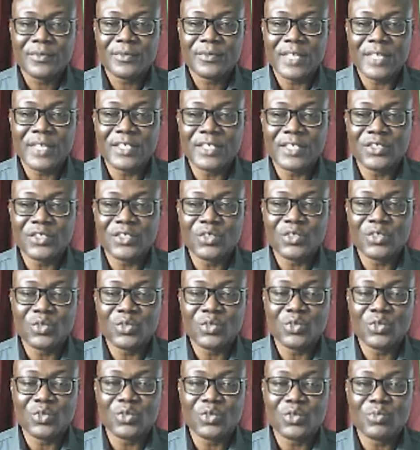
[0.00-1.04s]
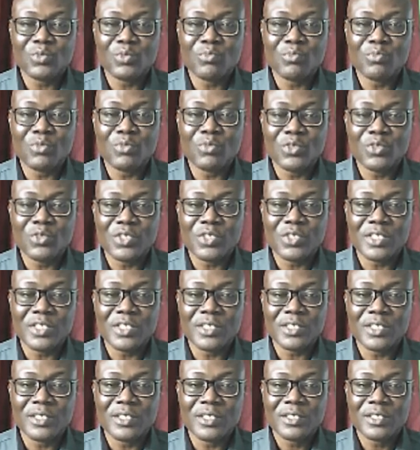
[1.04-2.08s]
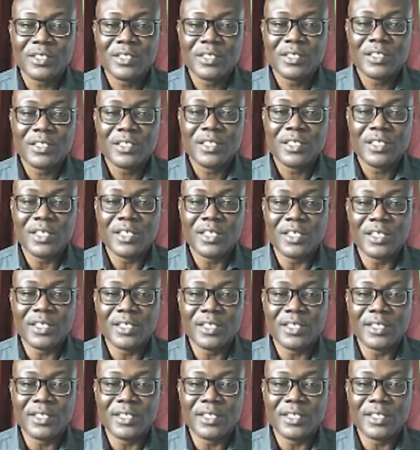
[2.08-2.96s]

that is used mostly in